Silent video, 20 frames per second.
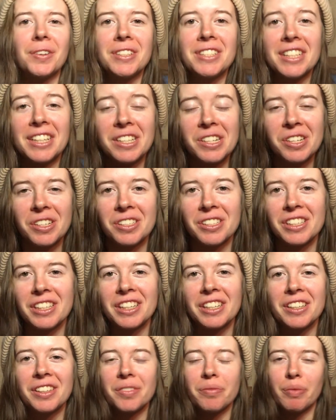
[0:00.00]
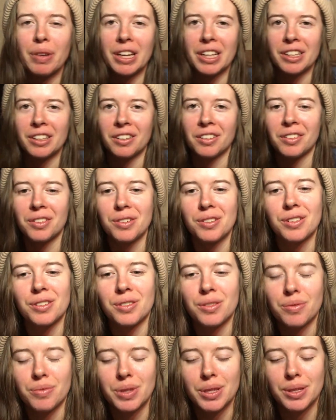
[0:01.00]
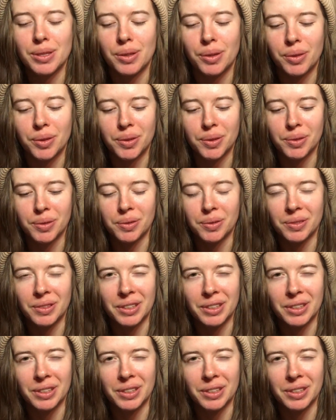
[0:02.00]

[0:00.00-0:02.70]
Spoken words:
essentially, my conclusions from this whole